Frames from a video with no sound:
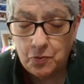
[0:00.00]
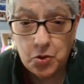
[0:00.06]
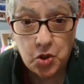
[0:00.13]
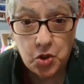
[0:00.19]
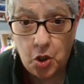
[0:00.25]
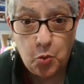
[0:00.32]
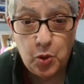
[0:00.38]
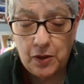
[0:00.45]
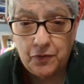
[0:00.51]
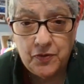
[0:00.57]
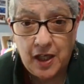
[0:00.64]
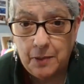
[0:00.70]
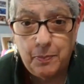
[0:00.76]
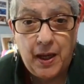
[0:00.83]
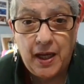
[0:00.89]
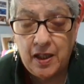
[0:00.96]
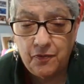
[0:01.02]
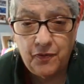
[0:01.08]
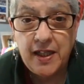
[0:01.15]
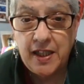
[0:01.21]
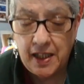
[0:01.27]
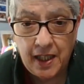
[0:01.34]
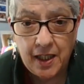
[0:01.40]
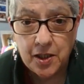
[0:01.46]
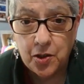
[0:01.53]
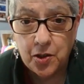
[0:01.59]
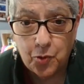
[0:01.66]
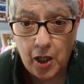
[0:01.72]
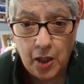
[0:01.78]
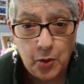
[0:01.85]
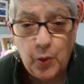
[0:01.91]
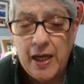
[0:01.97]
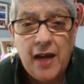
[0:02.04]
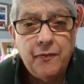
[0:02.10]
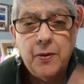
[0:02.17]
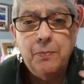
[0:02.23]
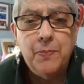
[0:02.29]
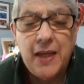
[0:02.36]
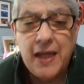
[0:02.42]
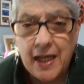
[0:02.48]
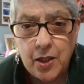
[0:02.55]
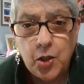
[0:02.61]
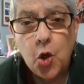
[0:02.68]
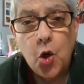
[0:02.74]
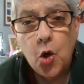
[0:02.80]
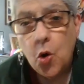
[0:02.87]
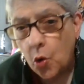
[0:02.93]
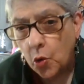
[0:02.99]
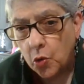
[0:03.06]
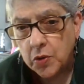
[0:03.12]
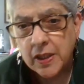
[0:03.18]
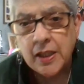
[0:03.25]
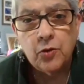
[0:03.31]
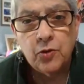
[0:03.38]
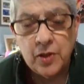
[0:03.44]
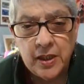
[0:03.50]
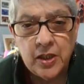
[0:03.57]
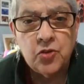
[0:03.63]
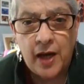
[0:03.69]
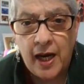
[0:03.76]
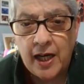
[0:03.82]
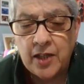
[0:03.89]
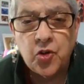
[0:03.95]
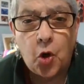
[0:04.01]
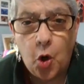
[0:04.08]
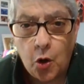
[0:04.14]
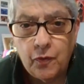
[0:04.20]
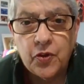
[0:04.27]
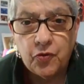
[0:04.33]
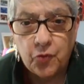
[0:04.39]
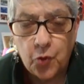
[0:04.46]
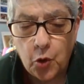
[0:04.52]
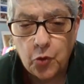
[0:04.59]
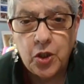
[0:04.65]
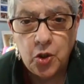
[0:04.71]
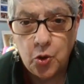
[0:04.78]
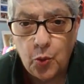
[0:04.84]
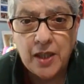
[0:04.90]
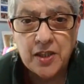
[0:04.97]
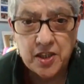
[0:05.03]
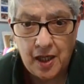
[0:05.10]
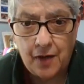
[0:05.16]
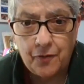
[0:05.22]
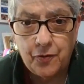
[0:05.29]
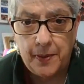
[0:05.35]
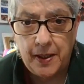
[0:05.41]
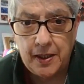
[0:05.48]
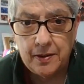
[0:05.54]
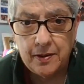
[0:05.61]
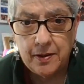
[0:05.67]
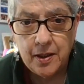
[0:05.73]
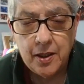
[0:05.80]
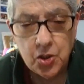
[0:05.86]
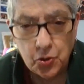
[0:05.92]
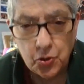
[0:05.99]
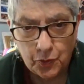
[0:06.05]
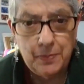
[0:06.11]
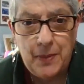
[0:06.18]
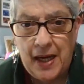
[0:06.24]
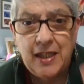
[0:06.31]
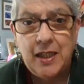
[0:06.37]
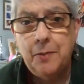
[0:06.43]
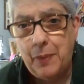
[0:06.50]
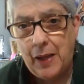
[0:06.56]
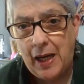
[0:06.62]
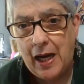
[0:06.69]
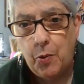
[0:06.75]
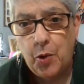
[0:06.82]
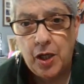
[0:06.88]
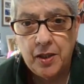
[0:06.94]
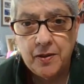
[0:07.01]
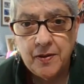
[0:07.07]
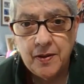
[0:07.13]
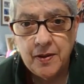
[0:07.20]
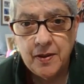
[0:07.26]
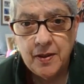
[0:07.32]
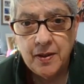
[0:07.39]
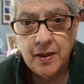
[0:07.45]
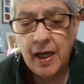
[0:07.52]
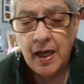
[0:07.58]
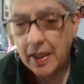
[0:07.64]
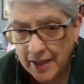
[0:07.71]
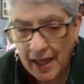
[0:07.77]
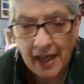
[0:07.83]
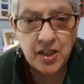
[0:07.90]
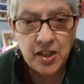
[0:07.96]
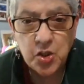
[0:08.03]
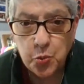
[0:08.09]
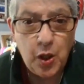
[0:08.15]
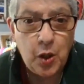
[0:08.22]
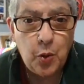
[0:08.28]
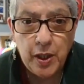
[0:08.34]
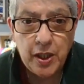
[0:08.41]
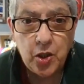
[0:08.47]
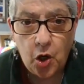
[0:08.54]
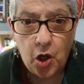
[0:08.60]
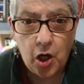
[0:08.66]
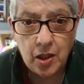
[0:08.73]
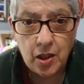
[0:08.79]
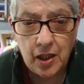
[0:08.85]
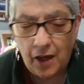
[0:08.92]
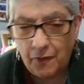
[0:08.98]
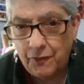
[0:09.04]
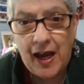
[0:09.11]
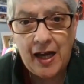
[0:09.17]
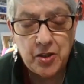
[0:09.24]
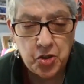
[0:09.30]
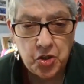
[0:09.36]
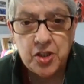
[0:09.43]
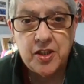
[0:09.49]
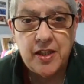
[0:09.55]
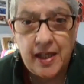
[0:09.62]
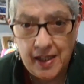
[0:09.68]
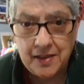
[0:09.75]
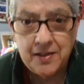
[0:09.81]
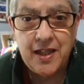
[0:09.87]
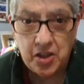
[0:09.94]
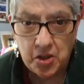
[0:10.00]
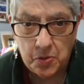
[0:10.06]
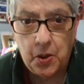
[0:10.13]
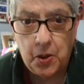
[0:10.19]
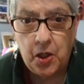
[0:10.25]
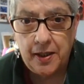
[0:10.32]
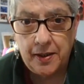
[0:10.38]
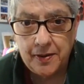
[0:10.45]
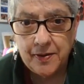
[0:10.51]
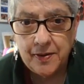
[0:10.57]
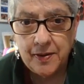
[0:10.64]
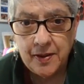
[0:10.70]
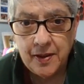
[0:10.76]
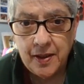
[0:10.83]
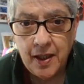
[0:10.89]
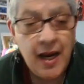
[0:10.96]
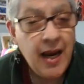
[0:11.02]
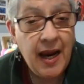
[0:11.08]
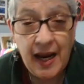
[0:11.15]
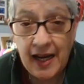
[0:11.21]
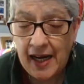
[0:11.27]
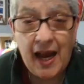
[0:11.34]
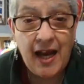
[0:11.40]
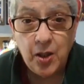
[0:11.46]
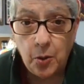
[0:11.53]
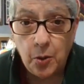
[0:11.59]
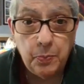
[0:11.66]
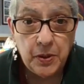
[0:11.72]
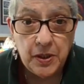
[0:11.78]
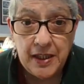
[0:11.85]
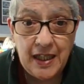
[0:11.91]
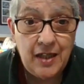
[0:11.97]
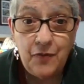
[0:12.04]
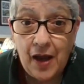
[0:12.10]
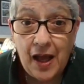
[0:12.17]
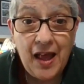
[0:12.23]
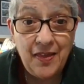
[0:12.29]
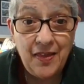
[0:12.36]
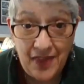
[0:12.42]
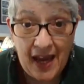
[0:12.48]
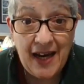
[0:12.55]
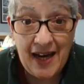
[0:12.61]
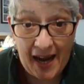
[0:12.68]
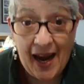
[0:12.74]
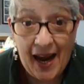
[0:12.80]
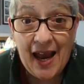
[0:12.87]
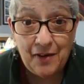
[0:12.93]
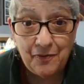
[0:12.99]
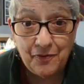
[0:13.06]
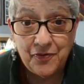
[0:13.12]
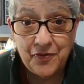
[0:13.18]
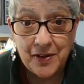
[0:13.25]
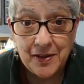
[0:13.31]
show would have done by inviting Hitler on. We have a man who literally tried to overthrow the US government to remain in power. That is what we call a fascist and a despot. And I don't believe they have